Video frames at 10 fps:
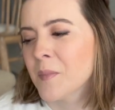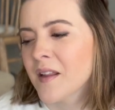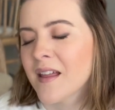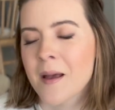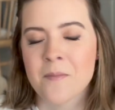But
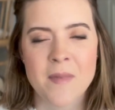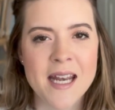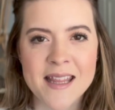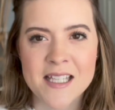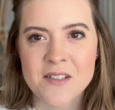if I made
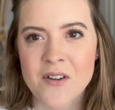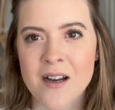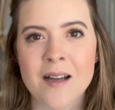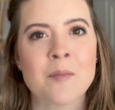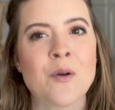it this
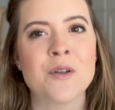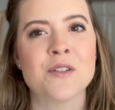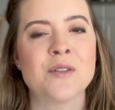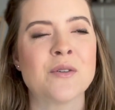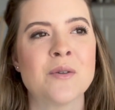far, I'm going
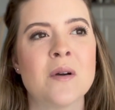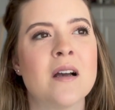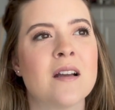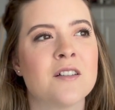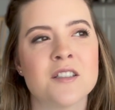
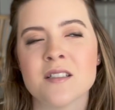to